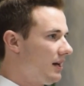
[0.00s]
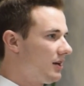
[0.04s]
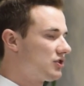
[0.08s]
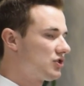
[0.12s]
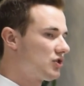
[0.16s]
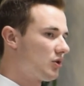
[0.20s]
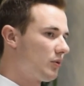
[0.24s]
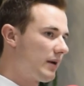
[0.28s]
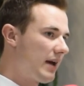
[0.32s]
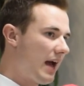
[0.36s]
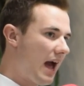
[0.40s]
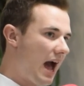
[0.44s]

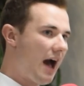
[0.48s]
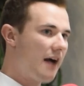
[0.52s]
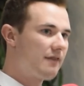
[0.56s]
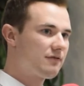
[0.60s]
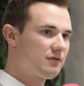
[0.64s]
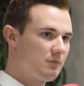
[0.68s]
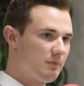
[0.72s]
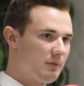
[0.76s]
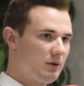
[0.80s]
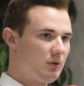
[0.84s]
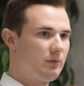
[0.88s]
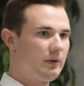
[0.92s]
So we
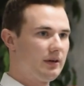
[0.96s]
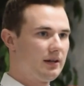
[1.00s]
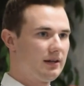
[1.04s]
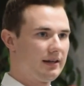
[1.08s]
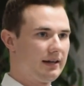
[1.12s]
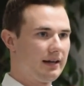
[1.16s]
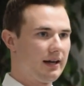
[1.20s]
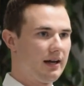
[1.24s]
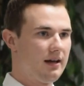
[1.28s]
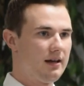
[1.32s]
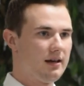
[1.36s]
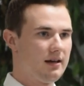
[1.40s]
have to be
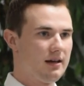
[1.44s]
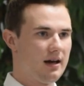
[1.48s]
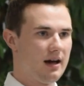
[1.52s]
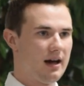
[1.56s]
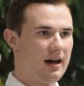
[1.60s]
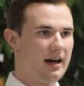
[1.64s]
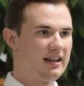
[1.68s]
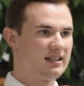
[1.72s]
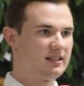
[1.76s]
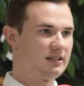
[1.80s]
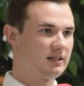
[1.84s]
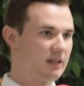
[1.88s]
willing,
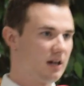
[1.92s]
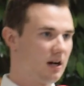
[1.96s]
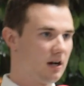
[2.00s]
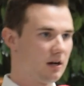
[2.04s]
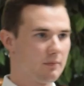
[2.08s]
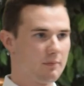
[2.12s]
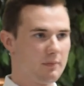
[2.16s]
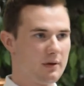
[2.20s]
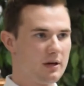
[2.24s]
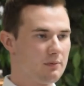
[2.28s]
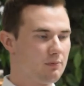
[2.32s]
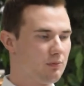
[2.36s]
as
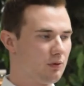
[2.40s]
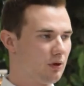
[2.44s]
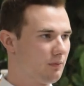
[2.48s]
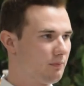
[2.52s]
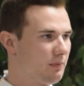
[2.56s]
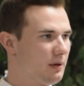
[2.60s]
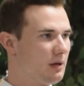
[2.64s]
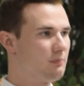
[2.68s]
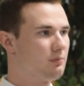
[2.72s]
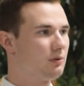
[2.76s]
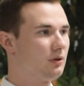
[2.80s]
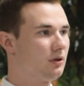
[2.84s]
young people
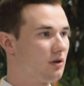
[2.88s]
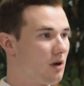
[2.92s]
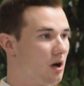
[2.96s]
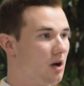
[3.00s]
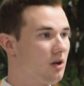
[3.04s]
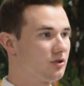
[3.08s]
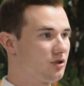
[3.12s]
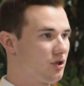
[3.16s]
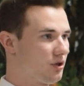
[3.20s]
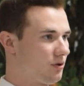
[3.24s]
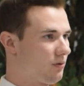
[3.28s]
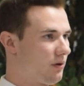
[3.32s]
and people in
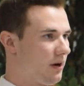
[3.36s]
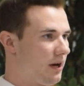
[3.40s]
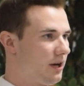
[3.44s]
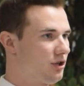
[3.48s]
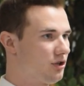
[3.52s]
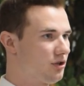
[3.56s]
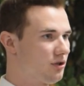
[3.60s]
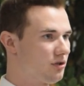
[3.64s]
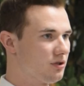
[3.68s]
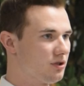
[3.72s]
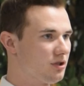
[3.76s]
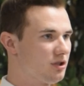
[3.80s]
all
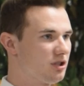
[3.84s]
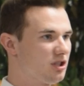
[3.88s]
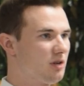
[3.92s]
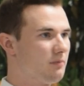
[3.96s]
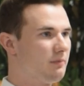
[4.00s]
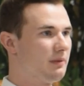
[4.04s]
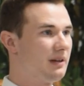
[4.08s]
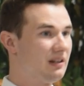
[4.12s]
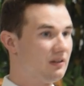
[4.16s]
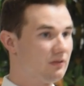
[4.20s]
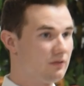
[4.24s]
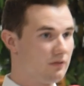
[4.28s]
generations,
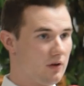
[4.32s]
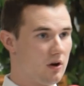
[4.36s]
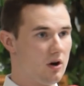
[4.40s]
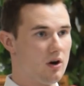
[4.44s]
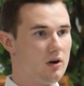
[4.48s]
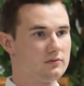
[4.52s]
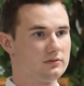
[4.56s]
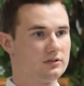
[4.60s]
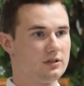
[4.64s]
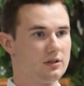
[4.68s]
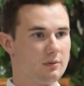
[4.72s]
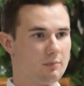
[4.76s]
to be
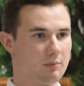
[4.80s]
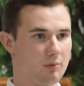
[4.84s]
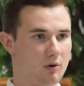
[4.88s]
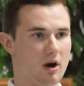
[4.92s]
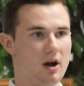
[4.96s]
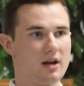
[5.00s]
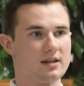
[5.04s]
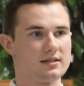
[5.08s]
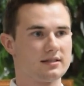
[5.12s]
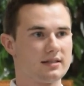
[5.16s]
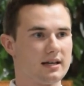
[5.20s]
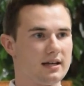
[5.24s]
involved in the
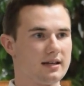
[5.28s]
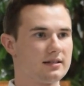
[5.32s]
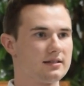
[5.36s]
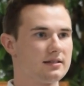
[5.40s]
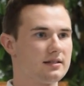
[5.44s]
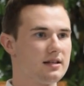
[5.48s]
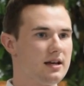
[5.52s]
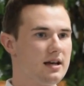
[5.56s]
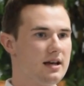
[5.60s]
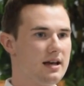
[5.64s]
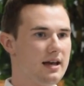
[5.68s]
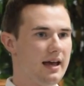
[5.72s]

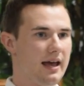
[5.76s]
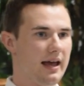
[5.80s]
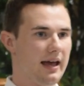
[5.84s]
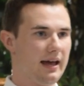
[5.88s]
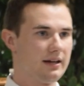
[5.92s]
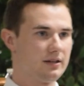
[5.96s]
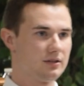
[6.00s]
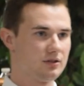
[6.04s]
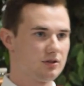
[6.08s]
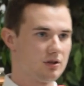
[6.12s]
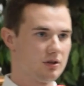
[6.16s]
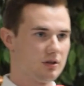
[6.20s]
process
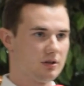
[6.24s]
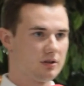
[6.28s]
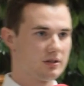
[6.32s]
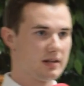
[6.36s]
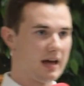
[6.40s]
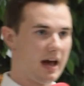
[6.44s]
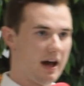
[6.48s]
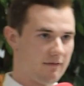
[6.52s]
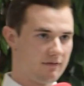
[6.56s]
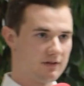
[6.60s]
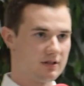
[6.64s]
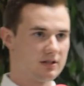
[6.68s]
and to
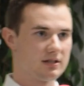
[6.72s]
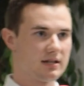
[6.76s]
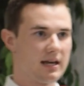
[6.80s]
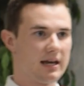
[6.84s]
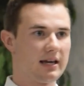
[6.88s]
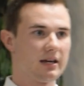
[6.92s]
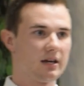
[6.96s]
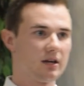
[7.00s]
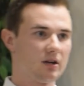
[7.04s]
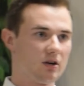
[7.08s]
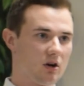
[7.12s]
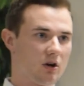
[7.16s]
have a
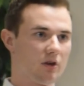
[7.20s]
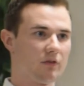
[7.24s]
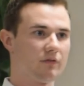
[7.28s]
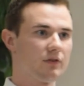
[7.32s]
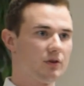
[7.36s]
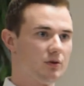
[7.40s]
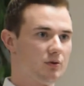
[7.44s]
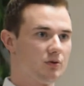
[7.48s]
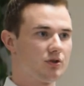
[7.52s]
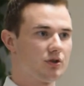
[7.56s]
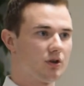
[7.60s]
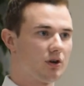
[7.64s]
stake in our
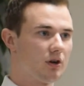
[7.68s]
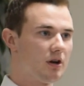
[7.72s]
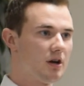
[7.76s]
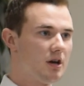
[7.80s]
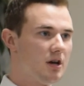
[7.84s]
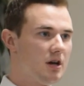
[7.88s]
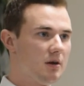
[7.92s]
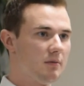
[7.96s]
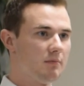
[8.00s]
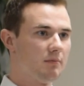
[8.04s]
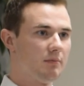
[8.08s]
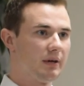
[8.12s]
future.
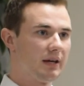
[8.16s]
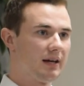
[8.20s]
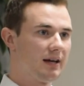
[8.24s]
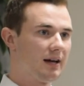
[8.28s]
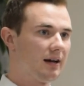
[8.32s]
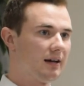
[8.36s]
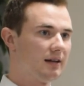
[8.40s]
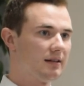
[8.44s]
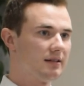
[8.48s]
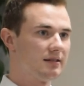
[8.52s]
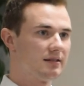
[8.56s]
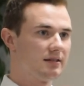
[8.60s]

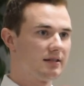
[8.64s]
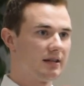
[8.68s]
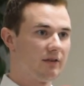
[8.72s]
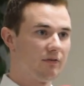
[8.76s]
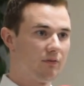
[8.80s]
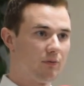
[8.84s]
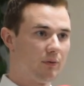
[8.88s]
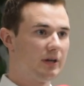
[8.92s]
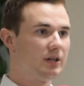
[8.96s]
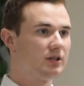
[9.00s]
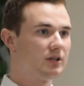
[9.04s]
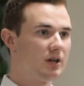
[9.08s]
Because
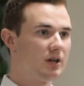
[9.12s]
if we